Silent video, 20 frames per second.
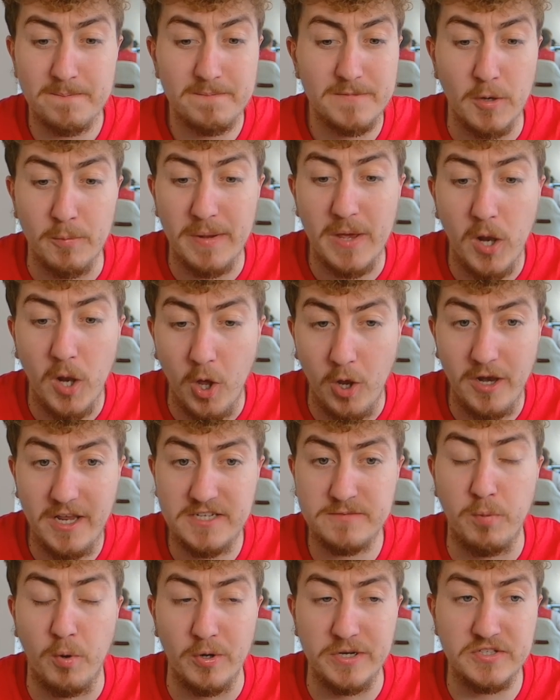there'll be a lot less
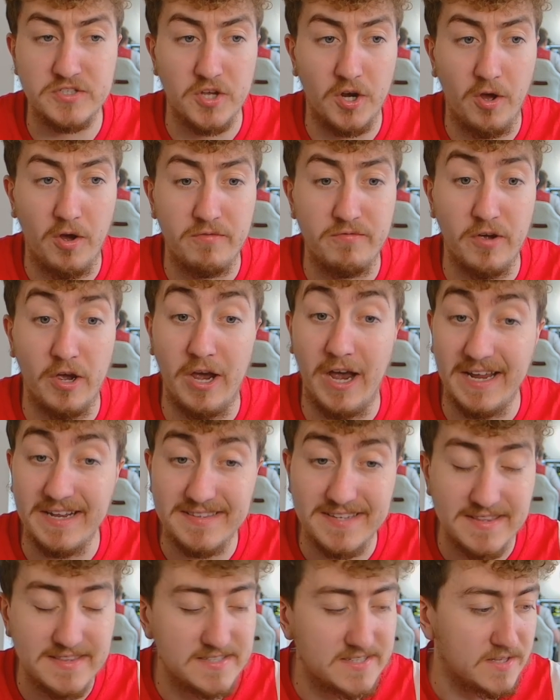points on offer. I
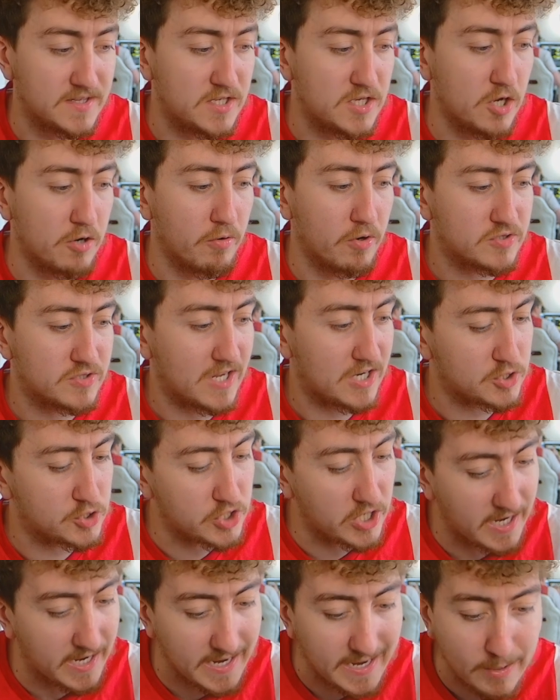did this in the Euros last
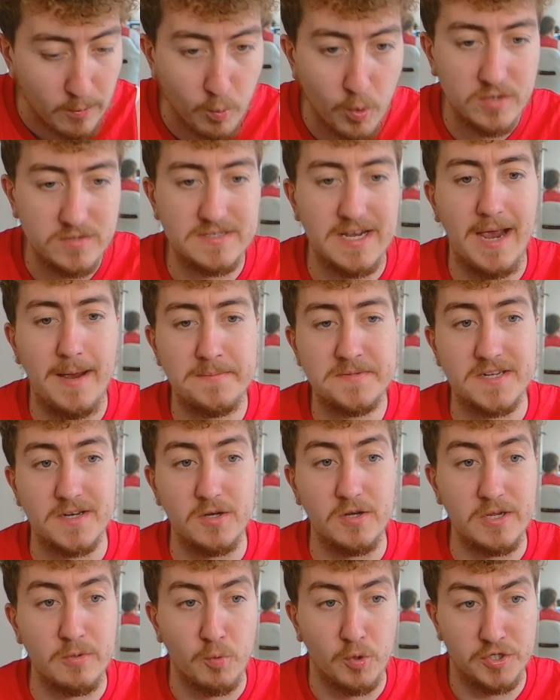year. It worked
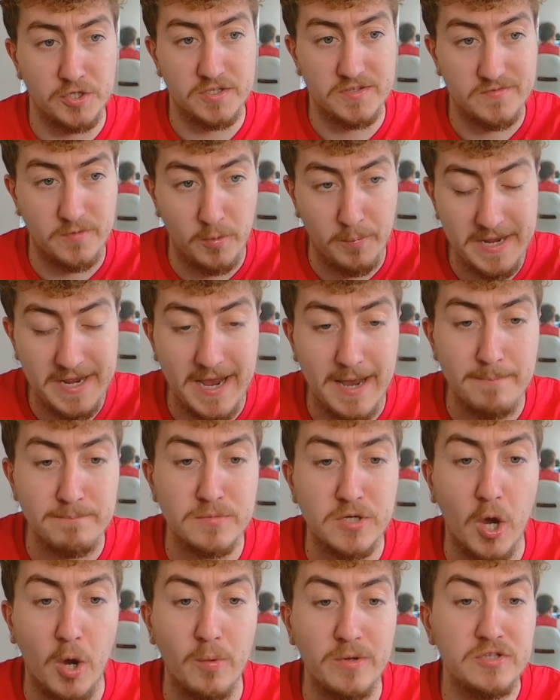absolutely wonders for me. I'm
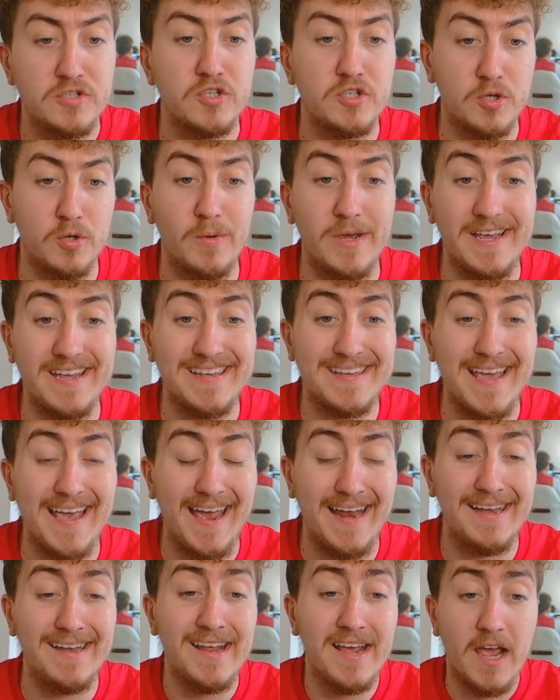going to do it
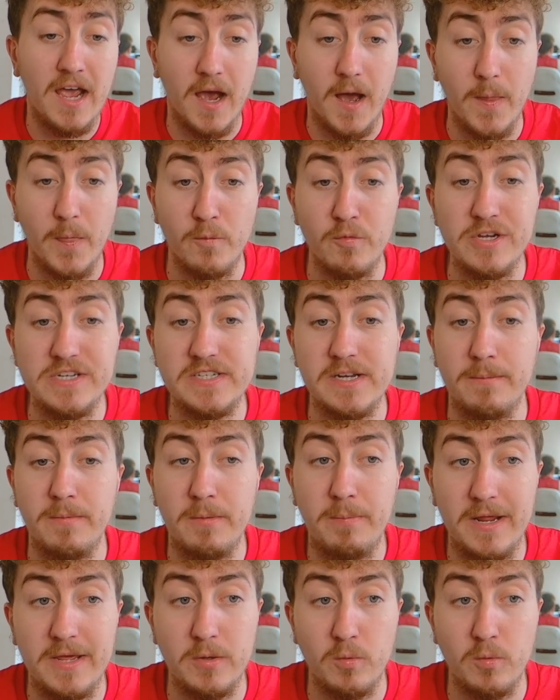again. And the reason I'm going to play the